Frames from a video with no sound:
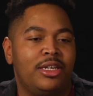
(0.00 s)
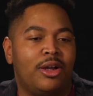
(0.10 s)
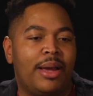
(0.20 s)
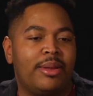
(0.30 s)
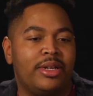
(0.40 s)

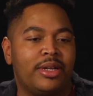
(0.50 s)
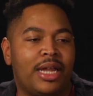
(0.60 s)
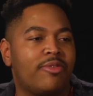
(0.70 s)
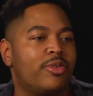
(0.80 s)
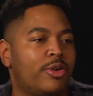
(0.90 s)
there are a
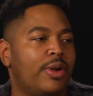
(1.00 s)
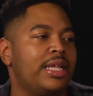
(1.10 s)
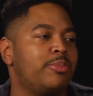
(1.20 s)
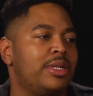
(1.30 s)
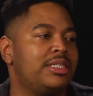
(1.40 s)
lot of
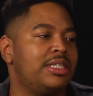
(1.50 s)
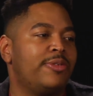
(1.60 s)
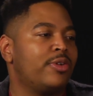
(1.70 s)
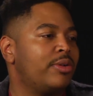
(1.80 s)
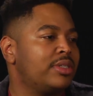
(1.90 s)
regrets, but it's
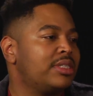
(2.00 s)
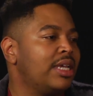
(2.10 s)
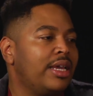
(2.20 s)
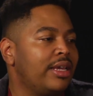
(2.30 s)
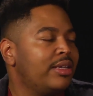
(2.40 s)
difficult to
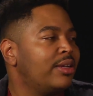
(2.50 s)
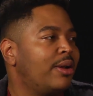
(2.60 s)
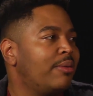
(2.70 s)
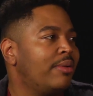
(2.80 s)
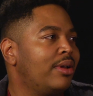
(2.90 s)
say,
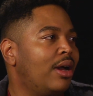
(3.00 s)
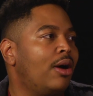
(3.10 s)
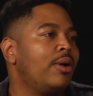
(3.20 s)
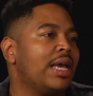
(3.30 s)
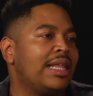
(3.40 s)

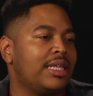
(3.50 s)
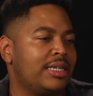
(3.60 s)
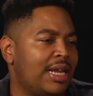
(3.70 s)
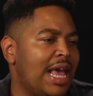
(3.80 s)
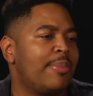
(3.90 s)
had
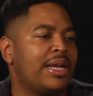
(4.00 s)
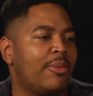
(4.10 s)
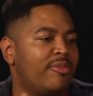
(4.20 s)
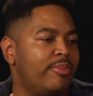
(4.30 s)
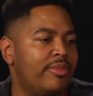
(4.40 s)
that not happened, I
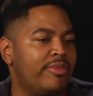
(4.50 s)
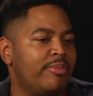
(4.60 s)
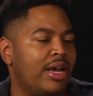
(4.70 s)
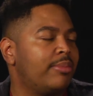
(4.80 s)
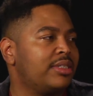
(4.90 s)
would
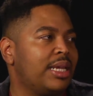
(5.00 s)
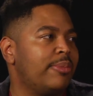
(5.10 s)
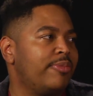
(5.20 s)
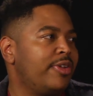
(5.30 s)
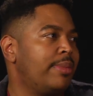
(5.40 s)
become the
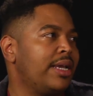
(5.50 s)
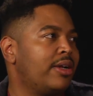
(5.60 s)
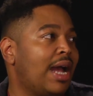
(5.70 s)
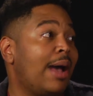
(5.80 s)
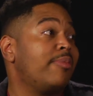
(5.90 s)
same
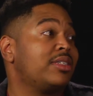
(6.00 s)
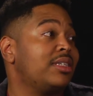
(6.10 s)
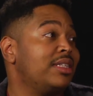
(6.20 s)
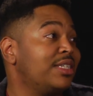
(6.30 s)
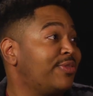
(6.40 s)
filmmaker.
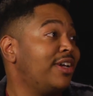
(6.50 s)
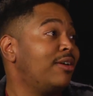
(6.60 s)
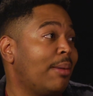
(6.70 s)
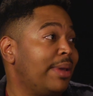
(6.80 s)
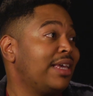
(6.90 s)
Obviously, this
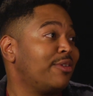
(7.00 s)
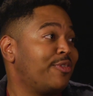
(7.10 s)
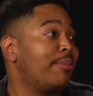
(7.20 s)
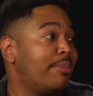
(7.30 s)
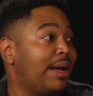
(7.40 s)
film, I'm making a
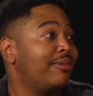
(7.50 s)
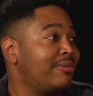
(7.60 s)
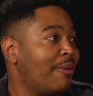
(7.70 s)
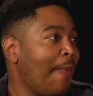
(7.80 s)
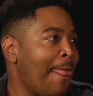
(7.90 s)
film
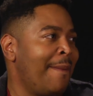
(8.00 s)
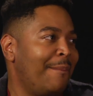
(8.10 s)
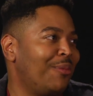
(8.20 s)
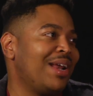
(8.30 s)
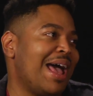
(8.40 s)
about
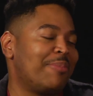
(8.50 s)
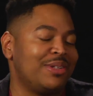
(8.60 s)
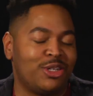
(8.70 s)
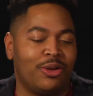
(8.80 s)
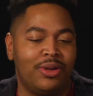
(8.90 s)
what
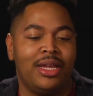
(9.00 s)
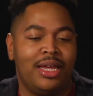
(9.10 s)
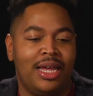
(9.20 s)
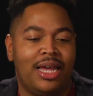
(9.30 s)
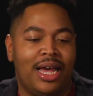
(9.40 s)
happened. So
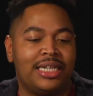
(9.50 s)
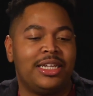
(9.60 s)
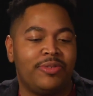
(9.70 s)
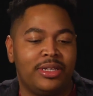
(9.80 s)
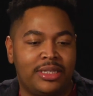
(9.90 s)
I
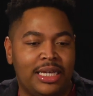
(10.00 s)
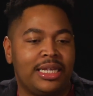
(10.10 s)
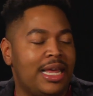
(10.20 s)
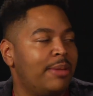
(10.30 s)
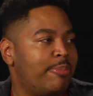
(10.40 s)
definitely think
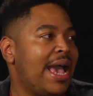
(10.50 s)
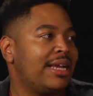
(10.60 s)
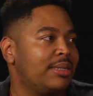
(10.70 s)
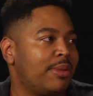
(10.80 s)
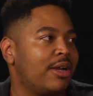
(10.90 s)
it
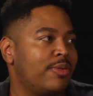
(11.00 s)
impacted